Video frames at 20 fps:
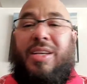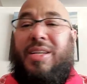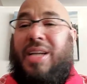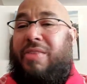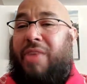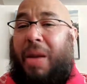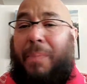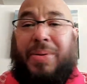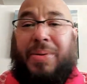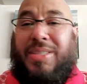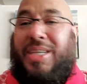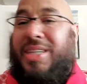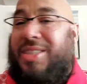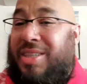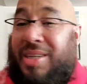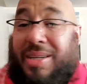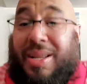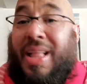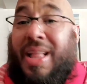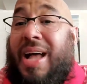not in the right
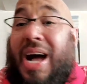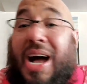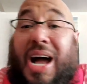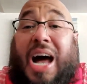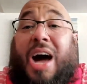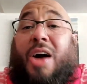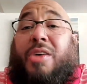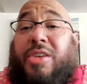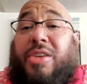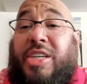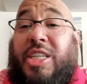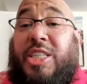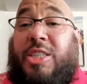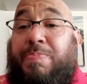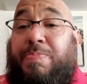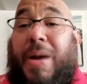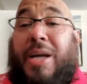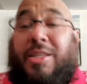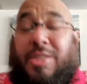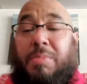position, how can you
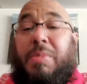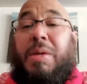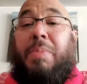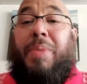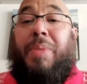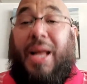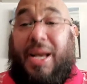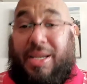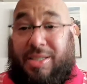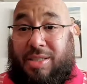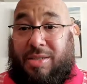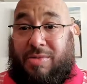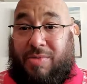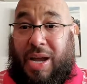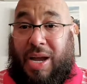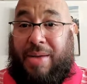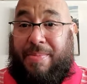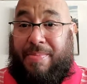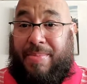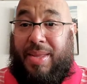expect to be blessed,
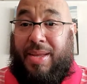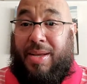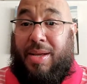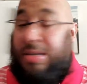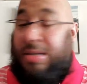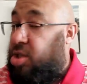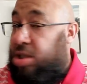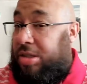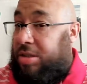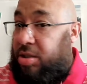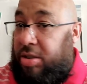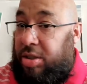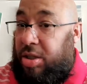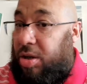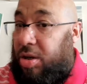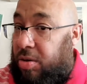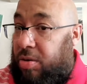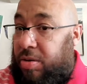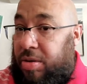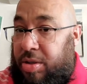right? Just
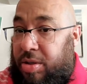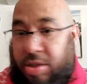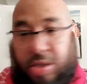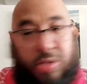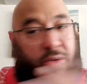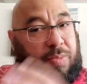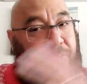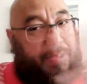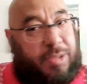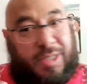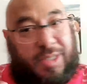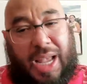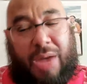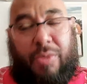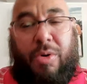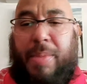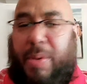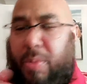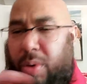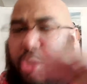stay
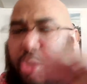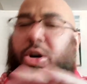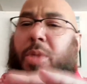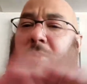with me. We're gonna